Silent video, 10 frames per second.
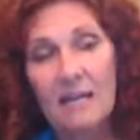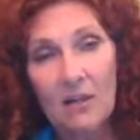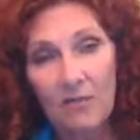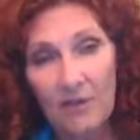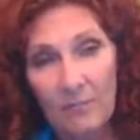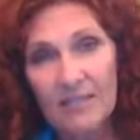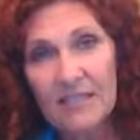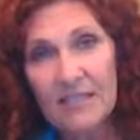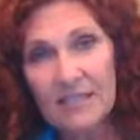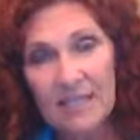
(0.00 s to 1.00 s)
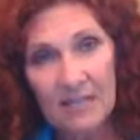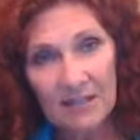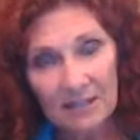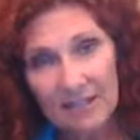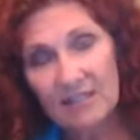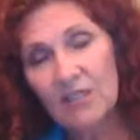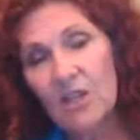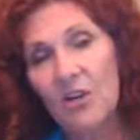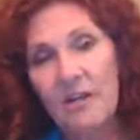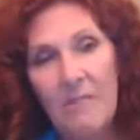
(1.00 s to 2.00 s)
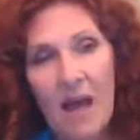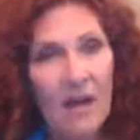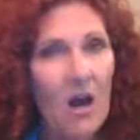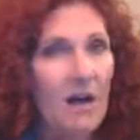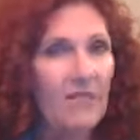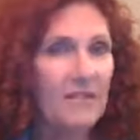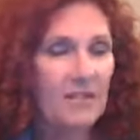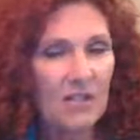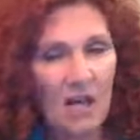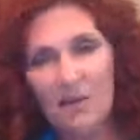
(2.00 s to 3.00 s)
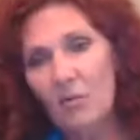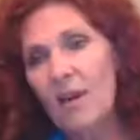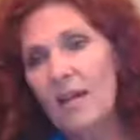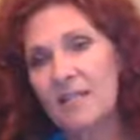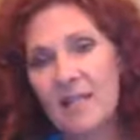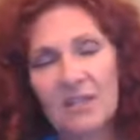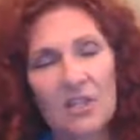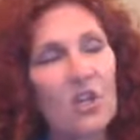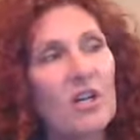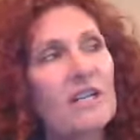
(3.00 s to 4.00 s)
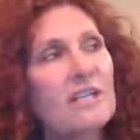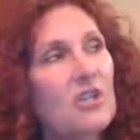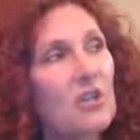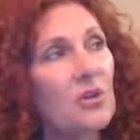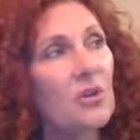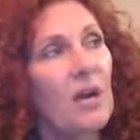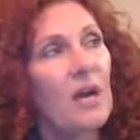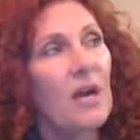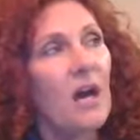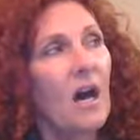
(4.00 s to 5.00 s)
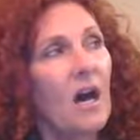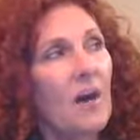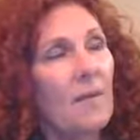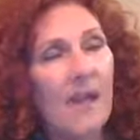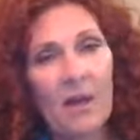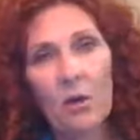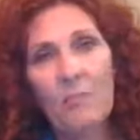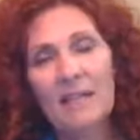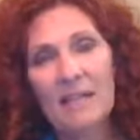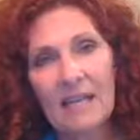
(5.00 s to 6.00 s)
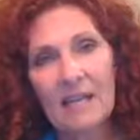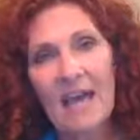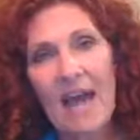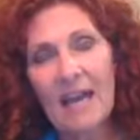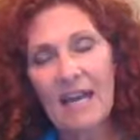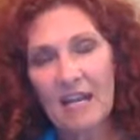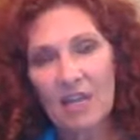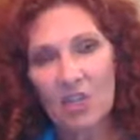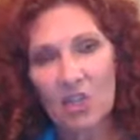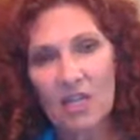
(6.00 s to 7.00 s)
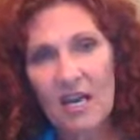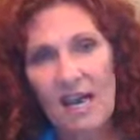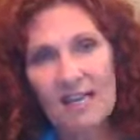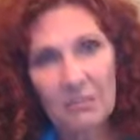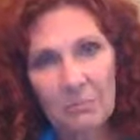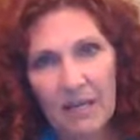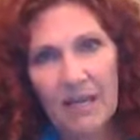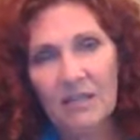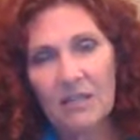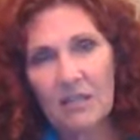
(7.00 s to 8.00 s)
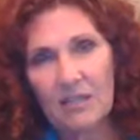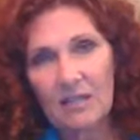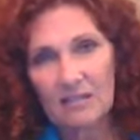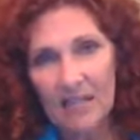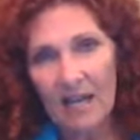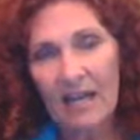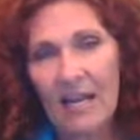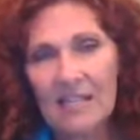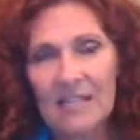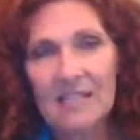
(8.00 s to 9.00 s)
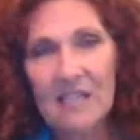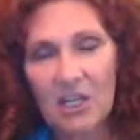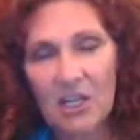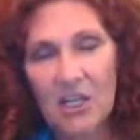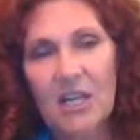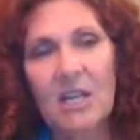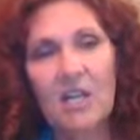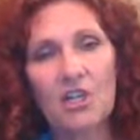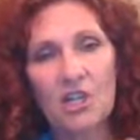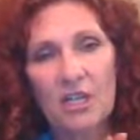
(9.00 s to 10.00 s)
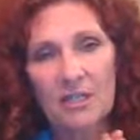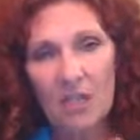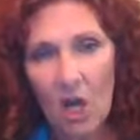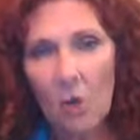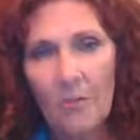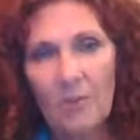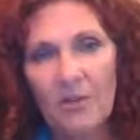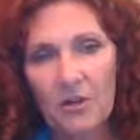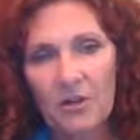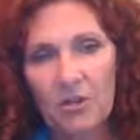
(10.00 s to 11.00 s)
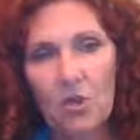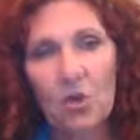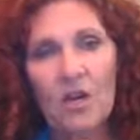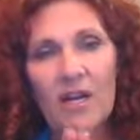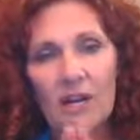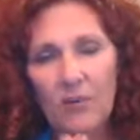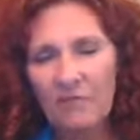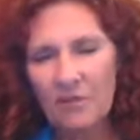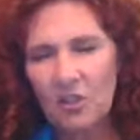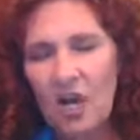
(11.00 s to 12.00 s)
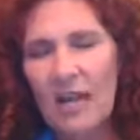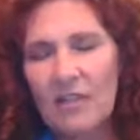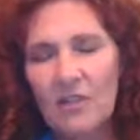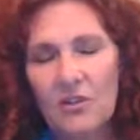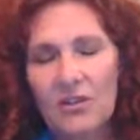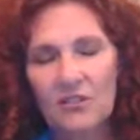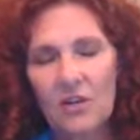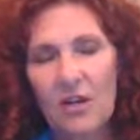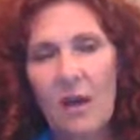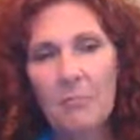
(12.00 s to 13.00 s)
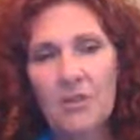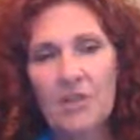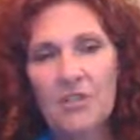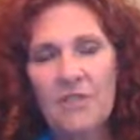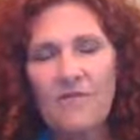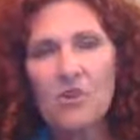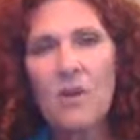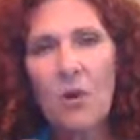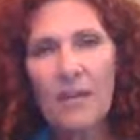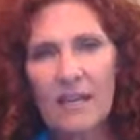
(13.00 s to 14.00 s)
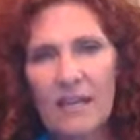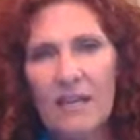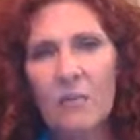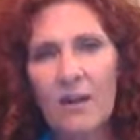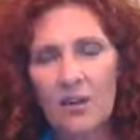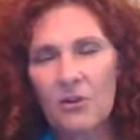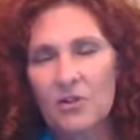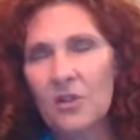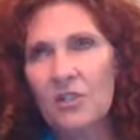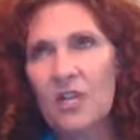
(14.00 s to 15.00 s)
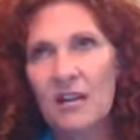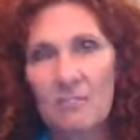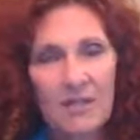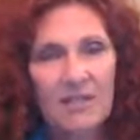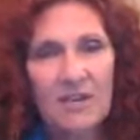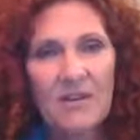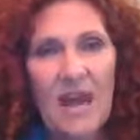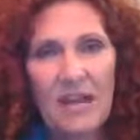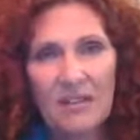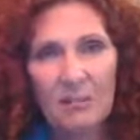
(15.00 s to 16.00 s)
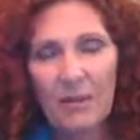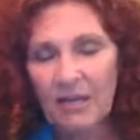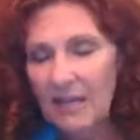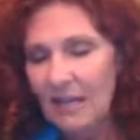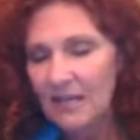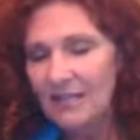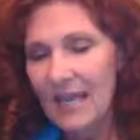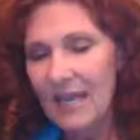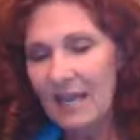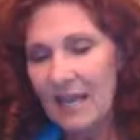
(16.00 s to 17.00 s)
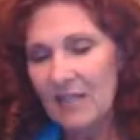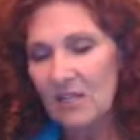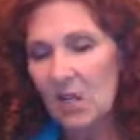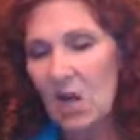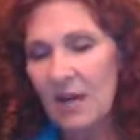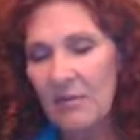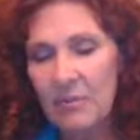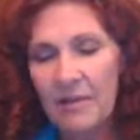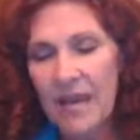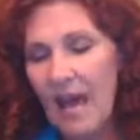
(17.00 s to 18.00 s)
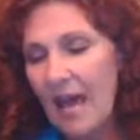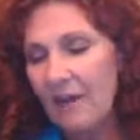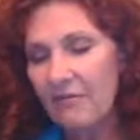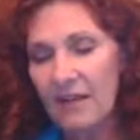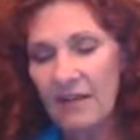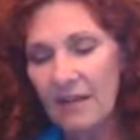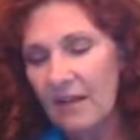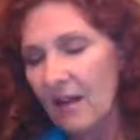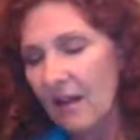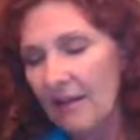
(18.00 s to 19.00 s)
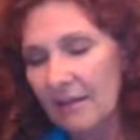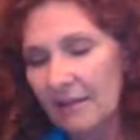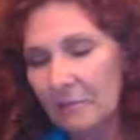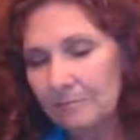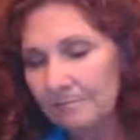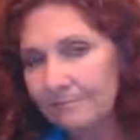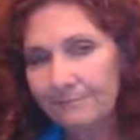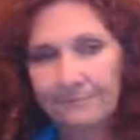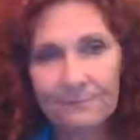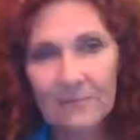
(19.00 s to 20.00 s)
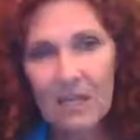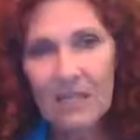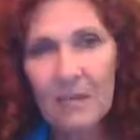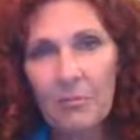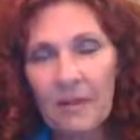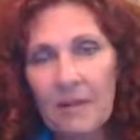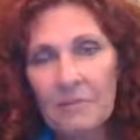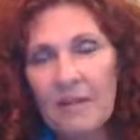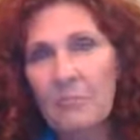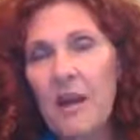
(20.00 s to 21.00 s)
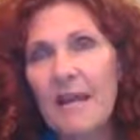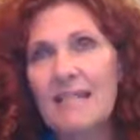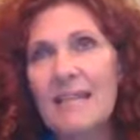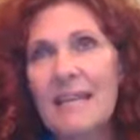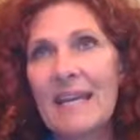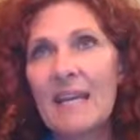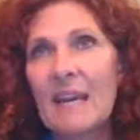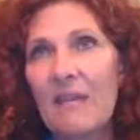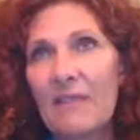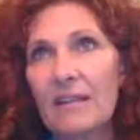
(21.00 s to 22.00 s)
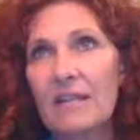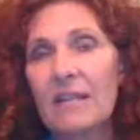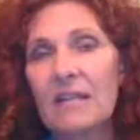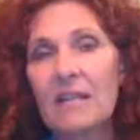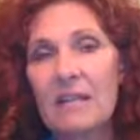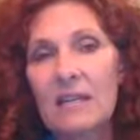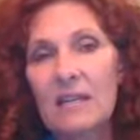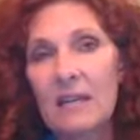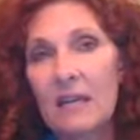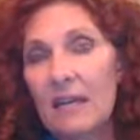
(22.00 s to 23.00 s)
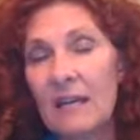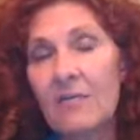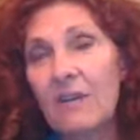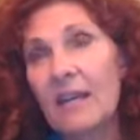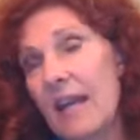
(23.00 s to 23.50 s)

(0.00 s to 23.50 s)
November 16th, 6:30 at my office. Donna West has agreed to um, help me lead that, and she has beat Xanax addiction, and she is open with her story. And we've been trying to do this for a couple years. If you know anyone who's hooked on a benzodiazepine, Xanax, Klonopin, Ativan, um, Librium, Librax, any of it, even